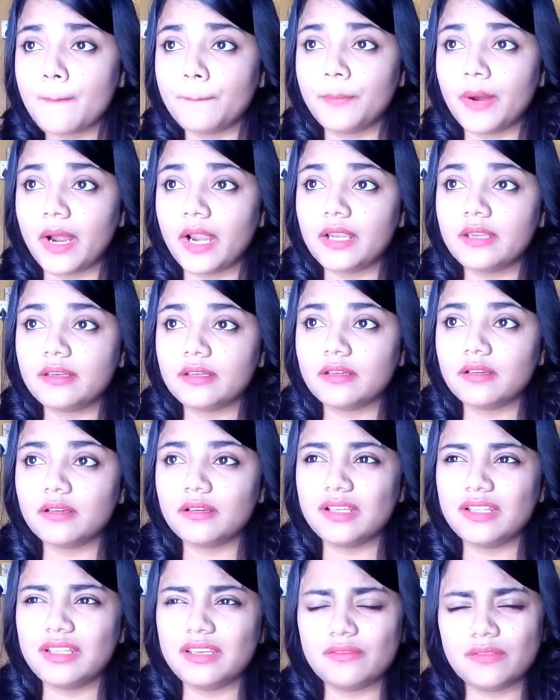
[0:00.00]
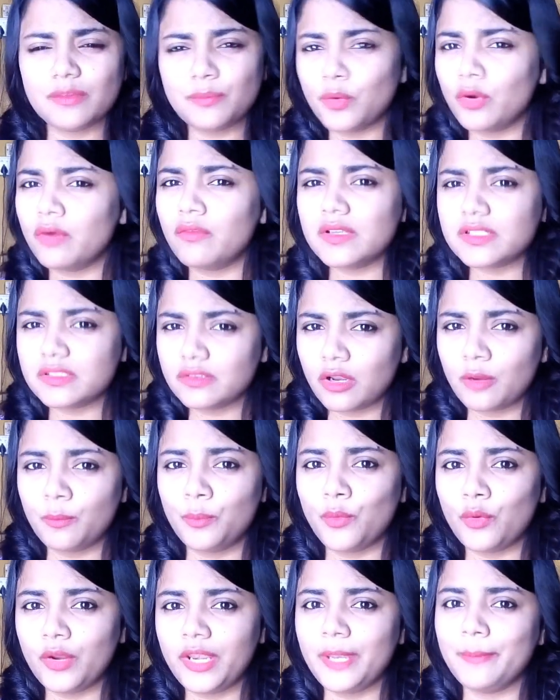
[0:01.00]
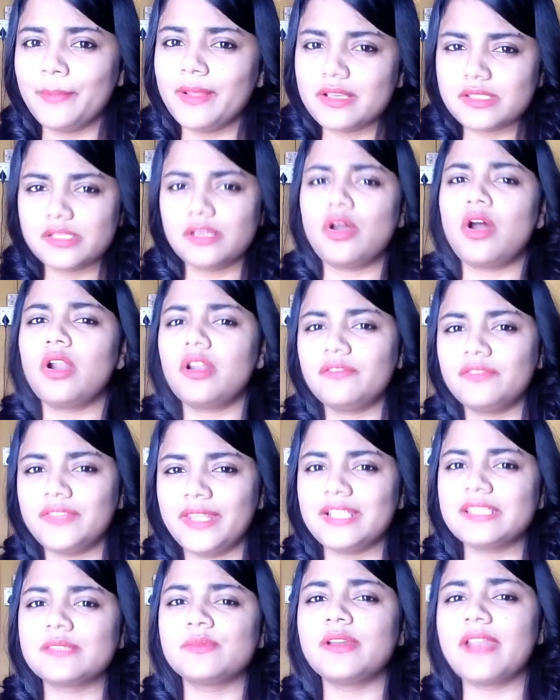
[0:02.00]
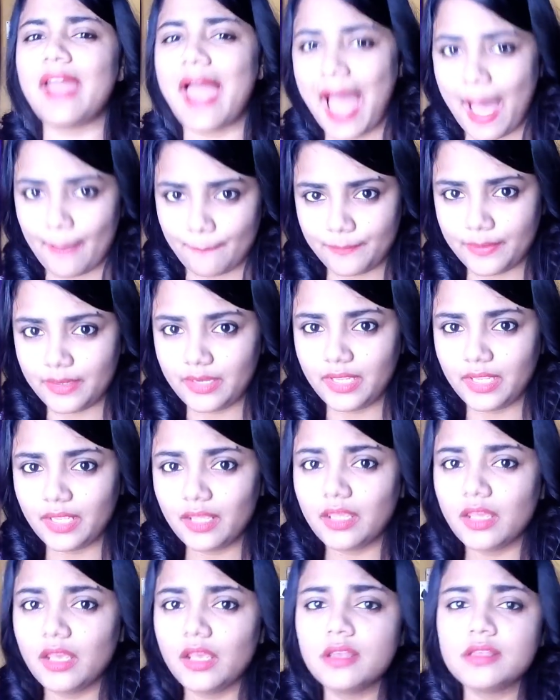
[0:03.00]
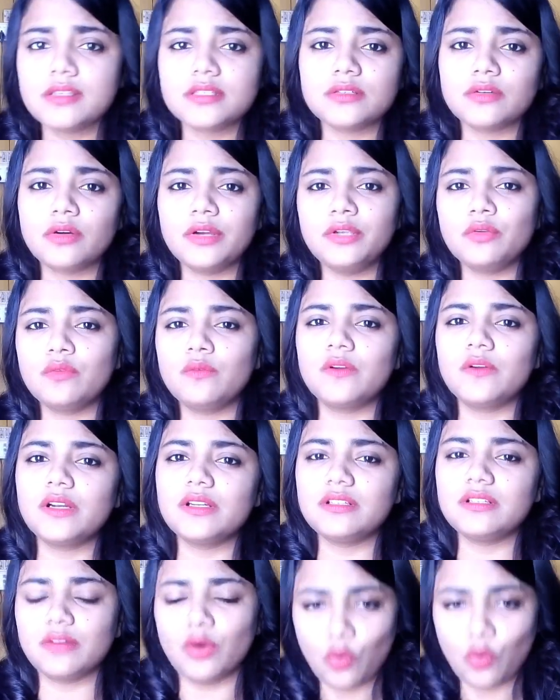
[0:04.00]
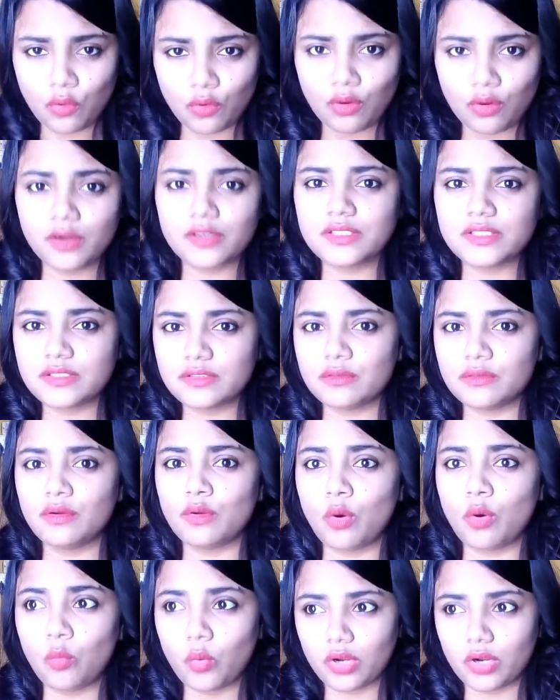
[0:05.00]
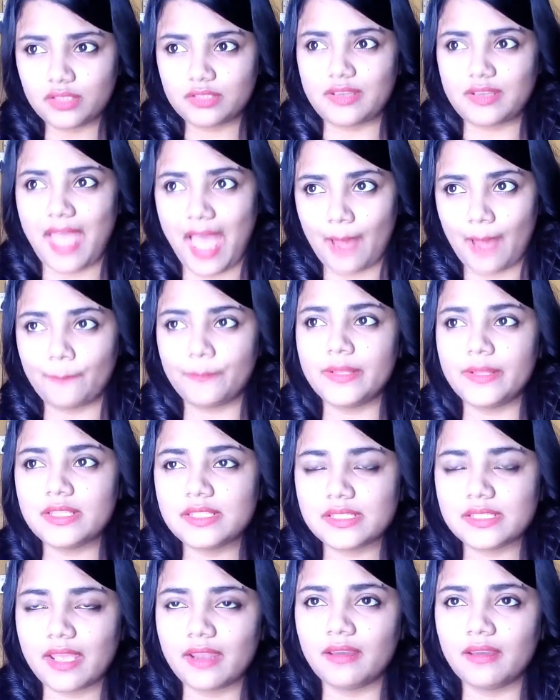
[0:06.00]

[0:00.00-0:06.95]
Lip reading: but the book was not boring because a lot of things were happening, so you were hooked to know what happens.